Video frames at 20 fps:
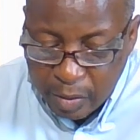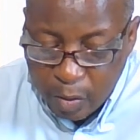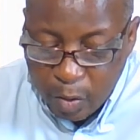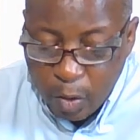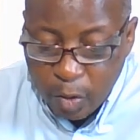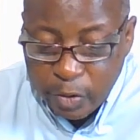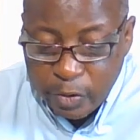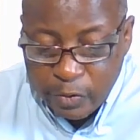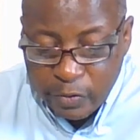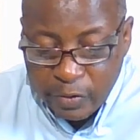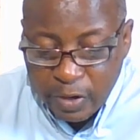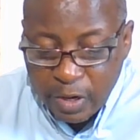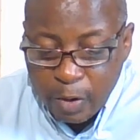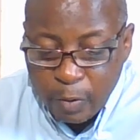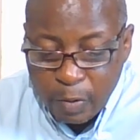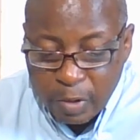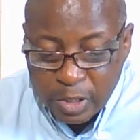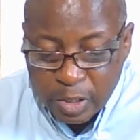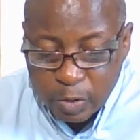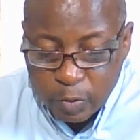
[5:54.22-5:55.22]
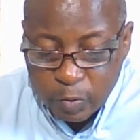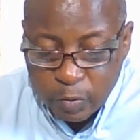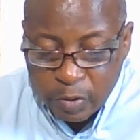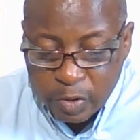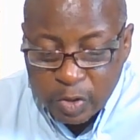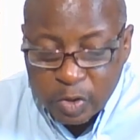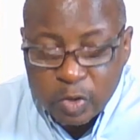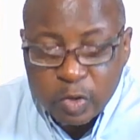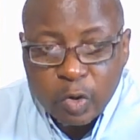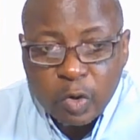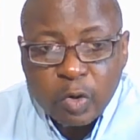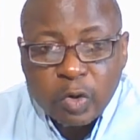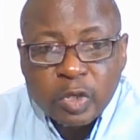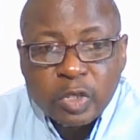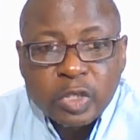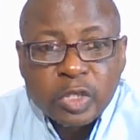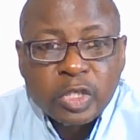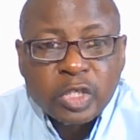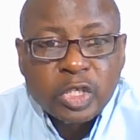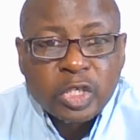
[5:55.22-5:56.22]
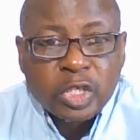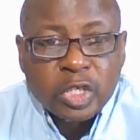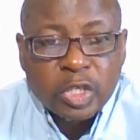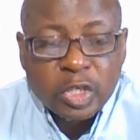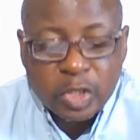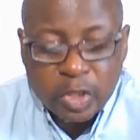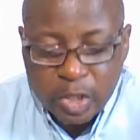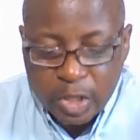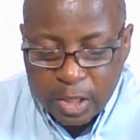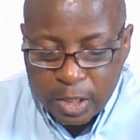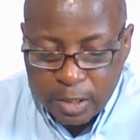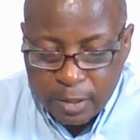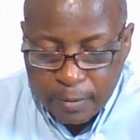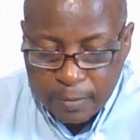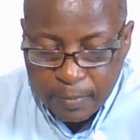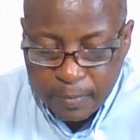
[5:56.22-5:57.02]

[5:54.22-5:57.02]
God really wanted to restore his children.